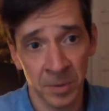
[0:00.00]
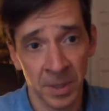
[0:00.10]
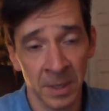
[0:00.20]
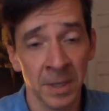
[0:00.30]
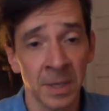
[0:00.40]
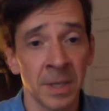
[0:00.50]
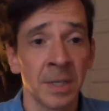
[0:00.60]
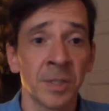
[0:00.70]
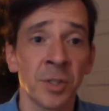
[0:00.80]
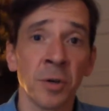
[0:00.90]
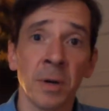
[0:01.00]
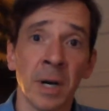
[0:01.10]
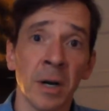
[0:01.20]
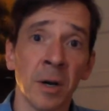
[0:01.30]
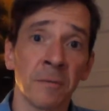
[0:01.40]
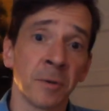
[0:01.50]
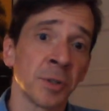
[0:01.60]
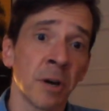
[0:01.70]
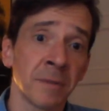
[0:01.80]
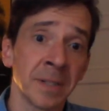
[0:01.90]
Okay. So
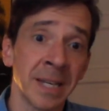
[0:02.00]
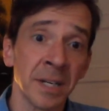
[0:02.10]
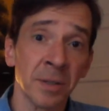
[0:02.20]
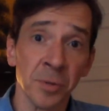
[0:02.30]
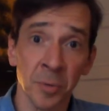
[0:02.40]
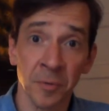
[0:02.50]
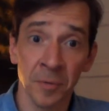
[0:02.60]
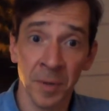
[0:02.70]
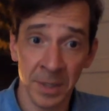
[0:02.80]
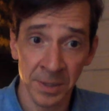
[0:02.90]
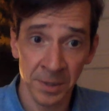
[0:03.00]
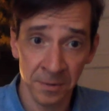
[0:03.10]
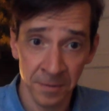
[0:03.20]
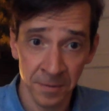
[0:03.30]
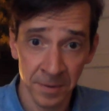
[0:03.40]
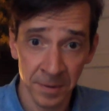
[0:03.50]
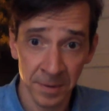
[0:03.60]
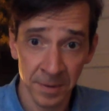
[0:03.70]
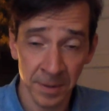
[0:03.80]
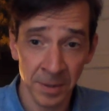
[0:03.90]
first off, identity is reflexive,
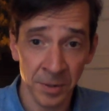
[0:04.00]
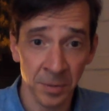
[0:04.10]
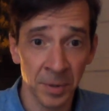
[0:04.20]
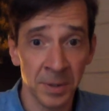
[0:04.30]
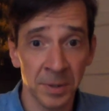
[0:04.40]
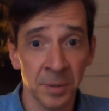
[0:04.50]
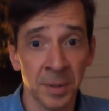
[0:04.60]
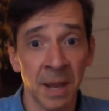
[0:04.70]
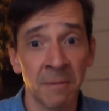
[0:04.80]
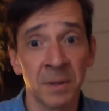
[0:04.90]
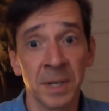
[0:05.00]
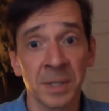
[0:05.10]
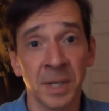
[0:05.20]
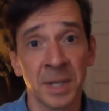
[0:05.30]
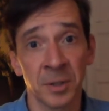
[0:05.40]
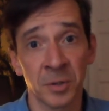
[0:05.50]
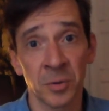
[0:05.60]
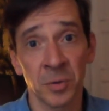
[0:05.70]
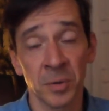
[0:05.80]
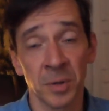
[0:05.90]
so that everything is
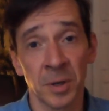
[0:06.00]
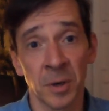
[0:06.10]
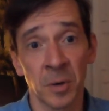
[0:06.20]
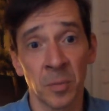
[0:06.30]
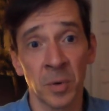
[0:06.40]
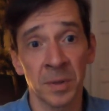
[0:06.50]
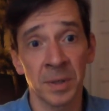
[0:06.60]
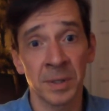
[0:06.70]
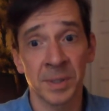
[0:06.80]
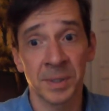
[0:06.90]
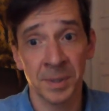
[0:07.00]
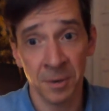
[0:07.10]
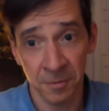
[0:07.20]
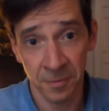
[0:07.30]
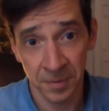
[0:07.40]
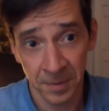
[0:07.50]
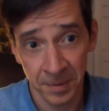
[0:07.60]
identical with itself.